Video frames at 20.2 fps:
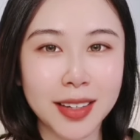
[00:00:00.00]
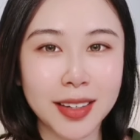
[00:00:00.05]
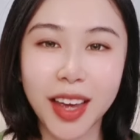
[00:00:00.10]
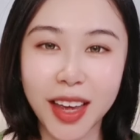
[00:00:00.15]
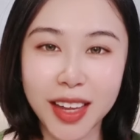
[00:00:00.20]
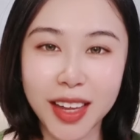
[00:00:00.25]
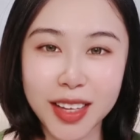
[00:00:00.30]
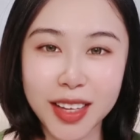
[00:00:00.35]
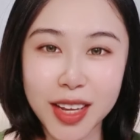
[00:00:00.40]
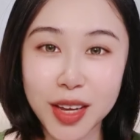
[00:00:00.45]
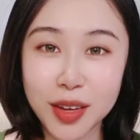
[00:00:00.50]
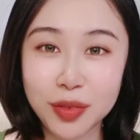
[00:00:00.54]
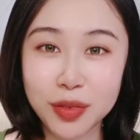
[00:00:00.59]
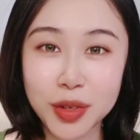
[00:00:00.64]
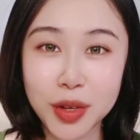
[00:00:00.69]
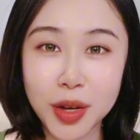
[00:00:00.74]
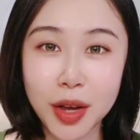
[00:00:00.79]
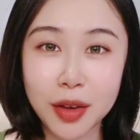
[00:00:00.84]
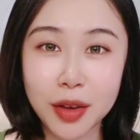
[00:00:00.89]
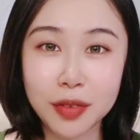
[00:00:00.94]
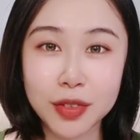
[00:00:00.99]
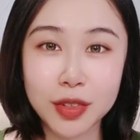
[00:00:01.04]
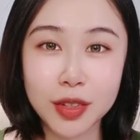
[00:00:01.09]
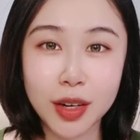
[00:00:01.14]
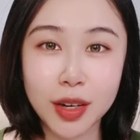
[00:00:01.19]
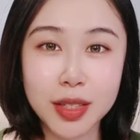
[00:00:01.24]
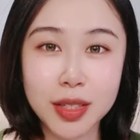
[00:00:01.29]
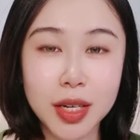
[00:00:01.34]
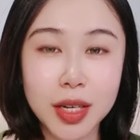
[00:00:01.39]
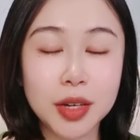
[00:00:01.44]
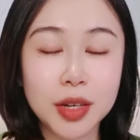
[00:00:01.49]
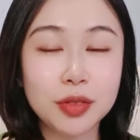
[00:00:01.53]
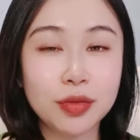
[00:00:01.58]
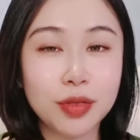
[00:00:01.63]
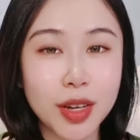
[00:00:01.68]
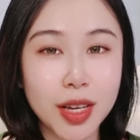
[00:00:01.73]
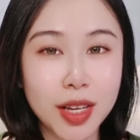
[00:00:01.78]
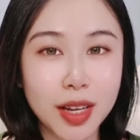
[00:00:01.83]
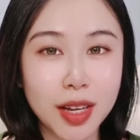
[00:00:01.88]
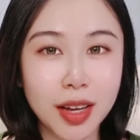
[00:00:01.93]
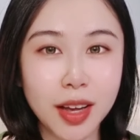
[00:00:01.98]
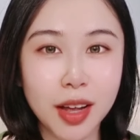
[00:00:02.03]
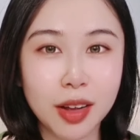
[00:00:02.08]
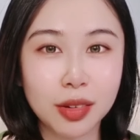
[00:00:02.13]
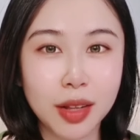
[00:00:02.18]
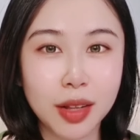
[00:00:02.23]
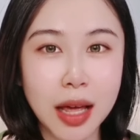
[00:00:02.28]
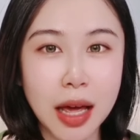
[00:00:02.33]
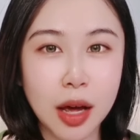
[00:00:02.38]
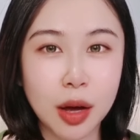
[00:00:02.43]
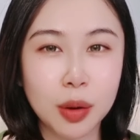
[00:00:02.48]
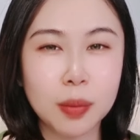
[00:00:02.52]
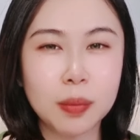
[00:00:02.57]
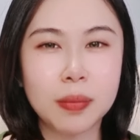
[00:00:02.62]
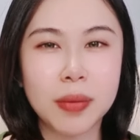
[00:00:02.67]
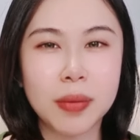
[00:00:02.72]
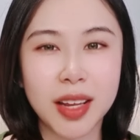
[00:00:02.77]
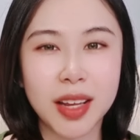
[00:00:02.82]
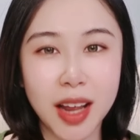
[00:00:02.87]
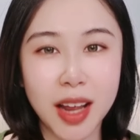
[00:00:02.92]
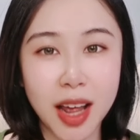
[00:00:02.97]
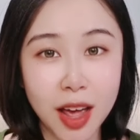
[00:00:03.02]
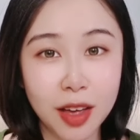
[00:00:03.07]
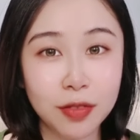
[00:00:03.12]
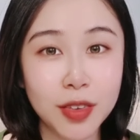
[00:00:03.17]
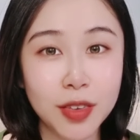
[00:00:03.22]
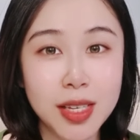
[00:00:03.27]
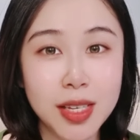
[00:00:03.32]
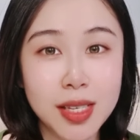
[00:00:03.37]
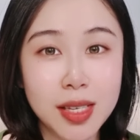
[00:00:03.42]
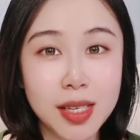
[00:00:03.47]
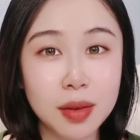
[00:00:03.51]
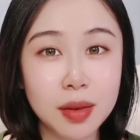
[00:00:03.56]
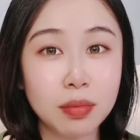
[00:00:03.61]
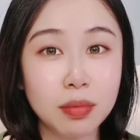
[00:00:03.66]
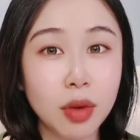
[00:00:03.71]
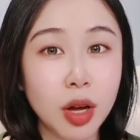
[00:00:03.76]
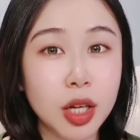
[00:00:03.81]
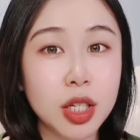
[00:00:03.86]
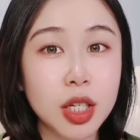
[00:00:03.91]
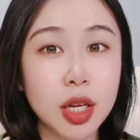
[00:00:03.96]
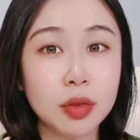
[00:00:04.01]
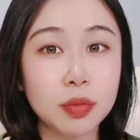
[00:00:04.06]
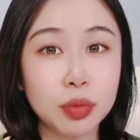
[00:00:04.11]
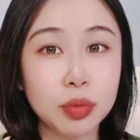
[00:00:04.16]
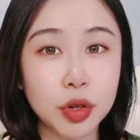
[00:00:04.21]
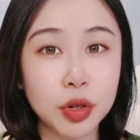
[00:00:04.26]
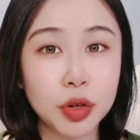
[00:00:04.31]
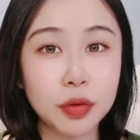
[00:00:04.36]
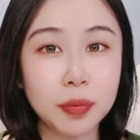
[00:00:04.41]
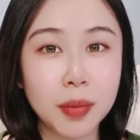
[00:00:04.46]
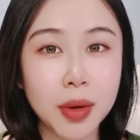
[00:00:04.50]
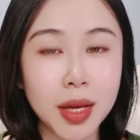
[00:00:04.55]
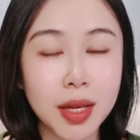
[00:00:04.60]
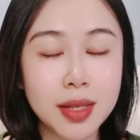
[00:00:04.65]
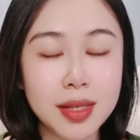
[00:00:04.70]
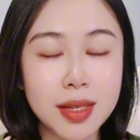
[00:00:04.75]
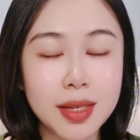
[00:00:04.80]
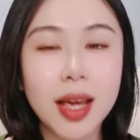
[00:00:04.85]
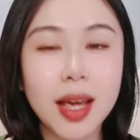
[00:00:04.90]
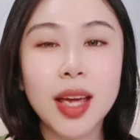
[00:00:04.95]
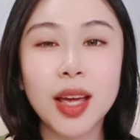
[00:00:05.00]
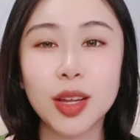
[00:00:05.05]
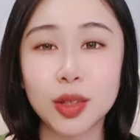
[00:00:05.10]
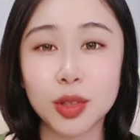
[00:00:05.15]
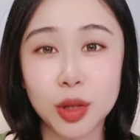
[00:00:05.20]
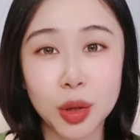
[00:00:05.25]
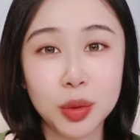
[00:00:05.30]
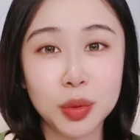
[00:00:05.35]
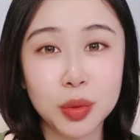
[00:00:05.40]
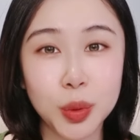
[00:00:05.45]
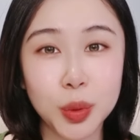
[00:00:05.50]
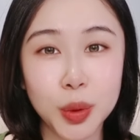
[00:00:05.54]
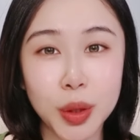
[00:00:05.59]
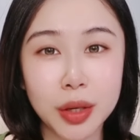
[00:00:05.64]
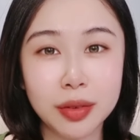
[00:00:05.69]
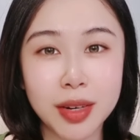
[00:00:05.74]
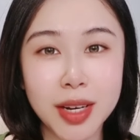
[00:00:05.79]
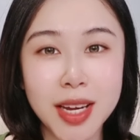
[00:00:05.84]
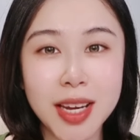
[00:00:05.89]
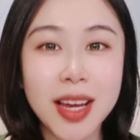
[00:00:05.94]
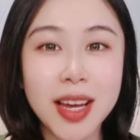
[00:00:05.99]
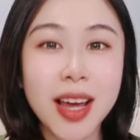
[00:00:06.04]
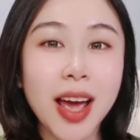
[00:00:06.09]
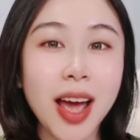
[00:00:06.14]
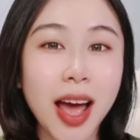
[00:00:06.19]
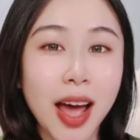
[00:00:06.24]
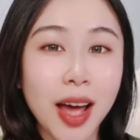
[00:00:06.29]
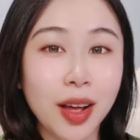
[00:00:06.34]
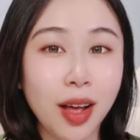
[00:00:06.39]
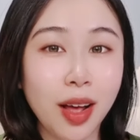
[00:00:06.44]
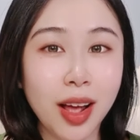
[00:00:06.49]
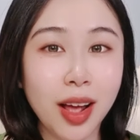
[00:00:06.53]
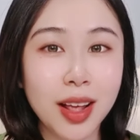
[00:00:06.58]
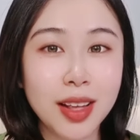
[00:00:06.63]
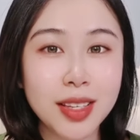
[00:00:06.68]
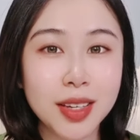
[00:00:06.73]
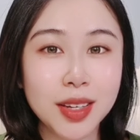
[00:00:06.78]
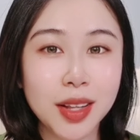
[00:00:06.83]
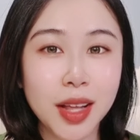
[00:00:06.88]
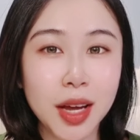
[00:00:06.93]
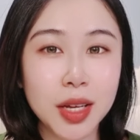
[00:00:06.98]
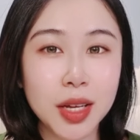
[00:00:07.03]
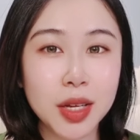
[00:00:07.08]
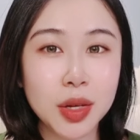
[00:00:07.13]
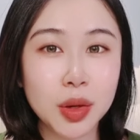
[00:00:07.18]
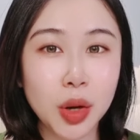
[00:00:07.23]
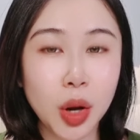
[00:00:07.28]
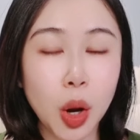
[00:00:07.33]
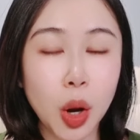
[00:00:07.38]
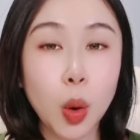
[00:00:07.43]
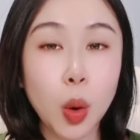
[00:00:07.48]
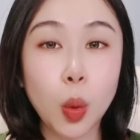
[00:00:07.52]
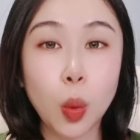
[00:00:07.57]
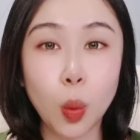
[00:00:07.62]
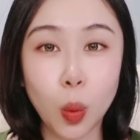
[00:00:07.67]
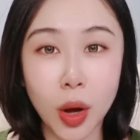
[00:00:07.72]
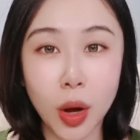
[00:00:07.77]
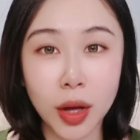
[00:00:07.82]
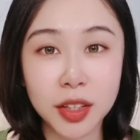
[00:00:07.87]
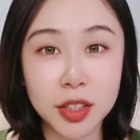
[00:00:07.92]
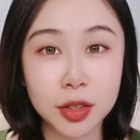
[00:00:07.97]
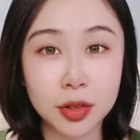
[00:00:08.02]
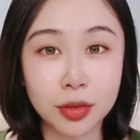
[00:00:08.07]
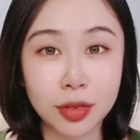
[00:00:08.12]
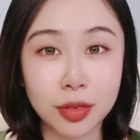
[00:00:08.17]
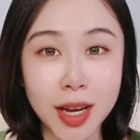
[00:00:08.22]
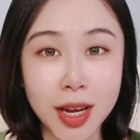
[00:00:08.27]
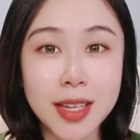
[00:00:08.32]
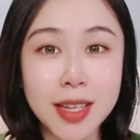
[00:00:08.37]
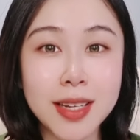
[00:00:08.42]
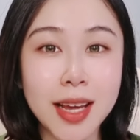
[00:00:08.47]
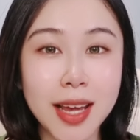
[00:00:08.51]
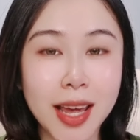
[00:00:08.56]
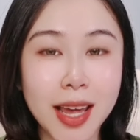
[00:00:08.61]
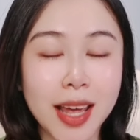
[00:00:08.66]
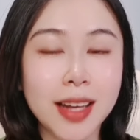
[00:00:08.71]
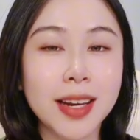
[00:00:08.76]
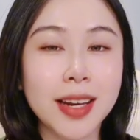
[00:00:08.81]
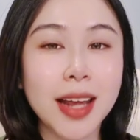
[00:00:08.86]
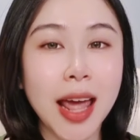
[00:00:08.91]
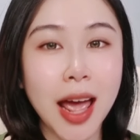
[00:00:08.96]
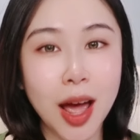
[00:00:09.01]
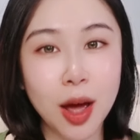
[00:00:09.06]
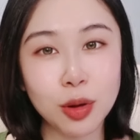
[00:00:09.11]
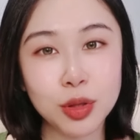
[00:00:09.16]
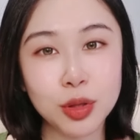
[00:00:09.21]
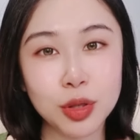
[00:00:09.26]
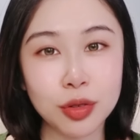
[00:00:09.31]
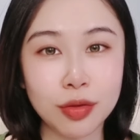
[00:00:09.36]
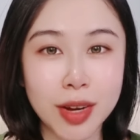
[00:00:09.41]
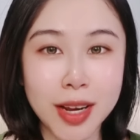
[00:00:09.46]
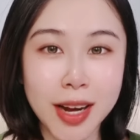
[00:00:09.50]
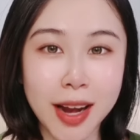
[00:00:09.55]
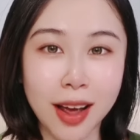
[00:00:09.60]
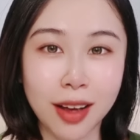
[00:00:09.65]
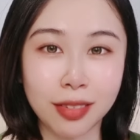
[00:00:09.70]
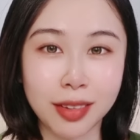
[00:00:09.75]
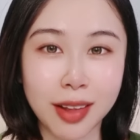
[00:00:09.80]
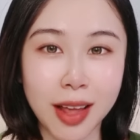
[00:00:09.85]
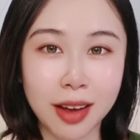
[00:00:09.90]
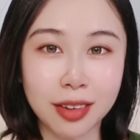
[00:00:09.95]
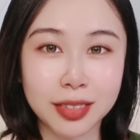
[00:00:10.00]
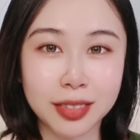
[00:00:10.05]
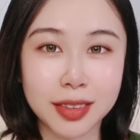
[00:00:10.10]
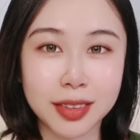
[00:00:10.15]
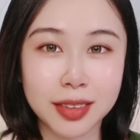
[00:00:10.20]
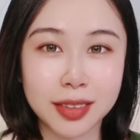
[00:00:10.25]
And if you have started reading out loud but haven't seen much improvement, don't worry, I'll also let you know what to read and how to read out loud.